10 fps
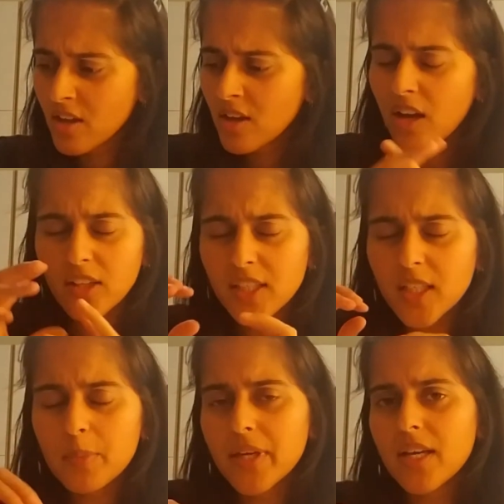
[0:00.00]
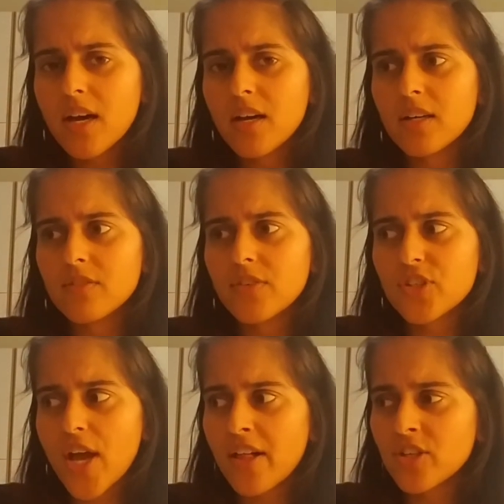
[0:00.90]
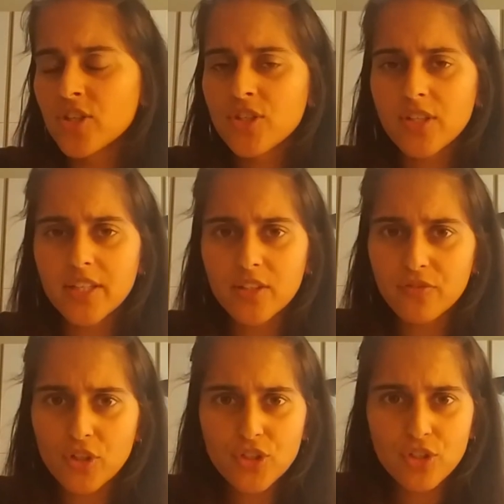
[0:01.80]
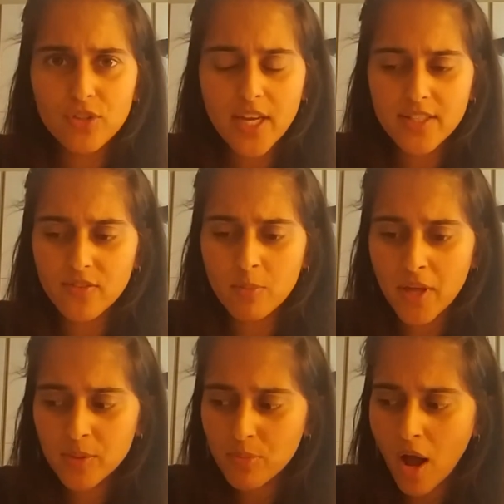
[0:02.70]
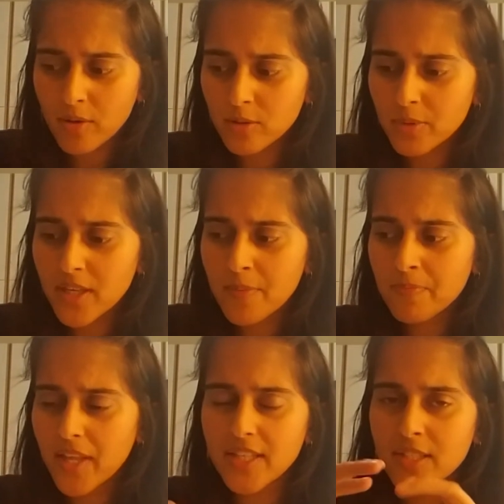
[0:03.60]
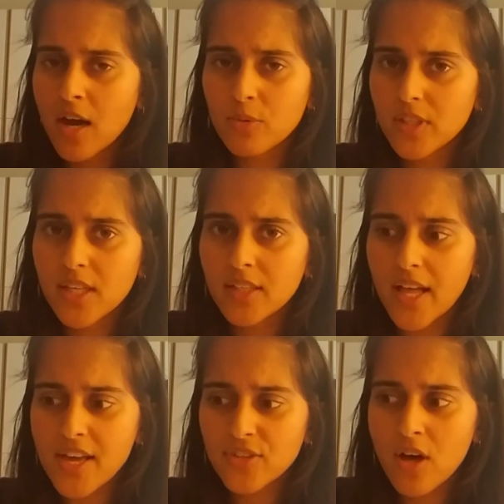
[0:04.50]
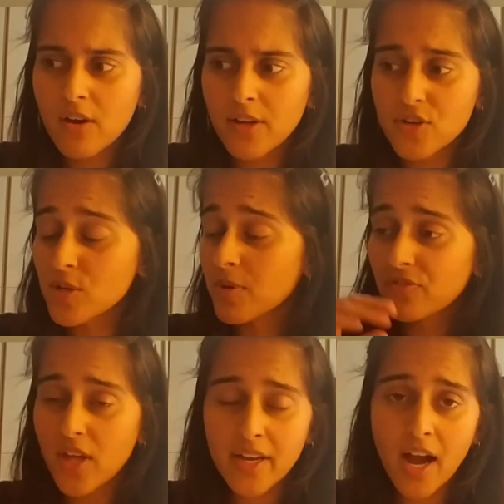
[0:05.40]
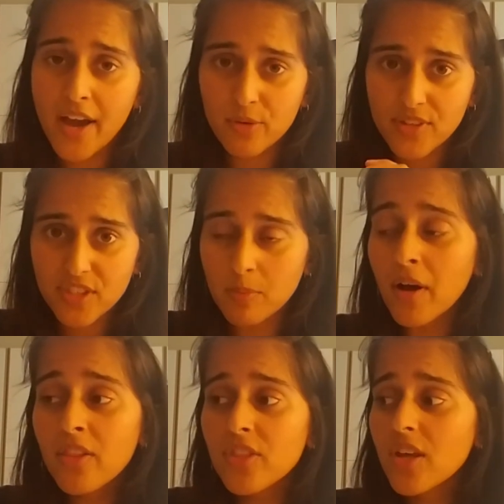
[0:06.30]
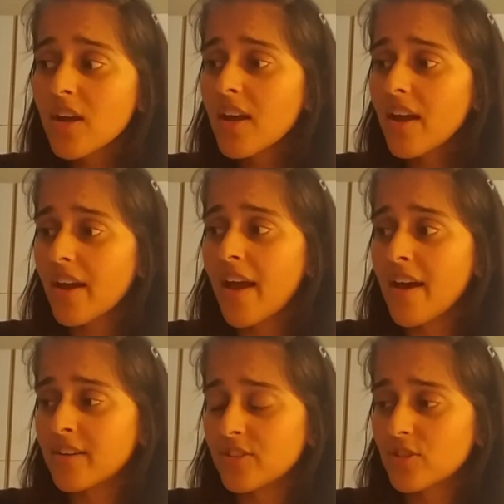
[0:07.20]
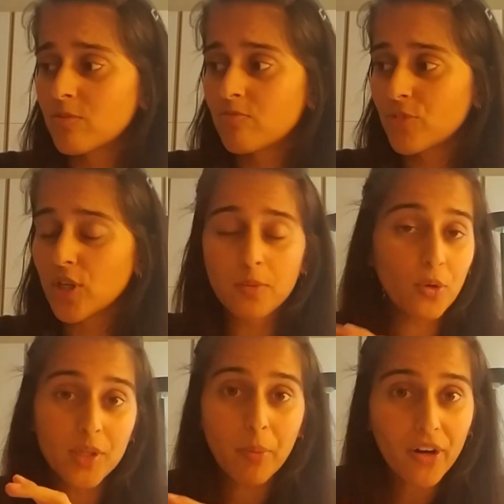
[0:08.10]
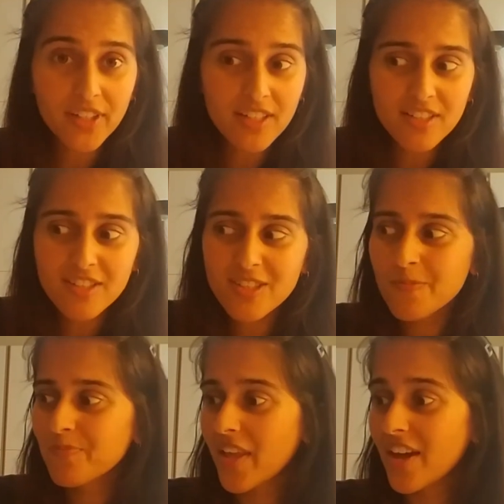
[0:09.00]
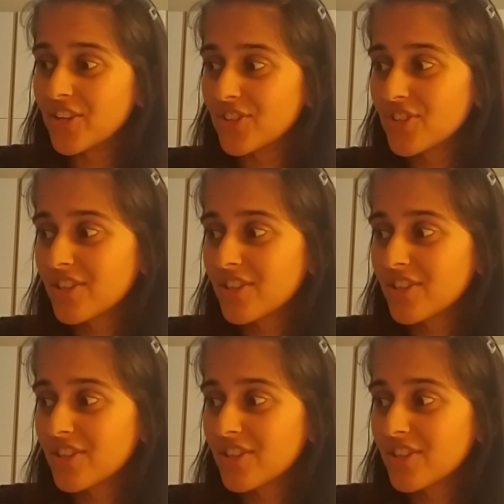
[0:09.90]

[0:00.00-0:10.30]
a little bit of a challenge, like the first 2 days of the month, probably. It's not really going to last long. You're going to be flying high the rest of the month, and you're going to be going to parties, and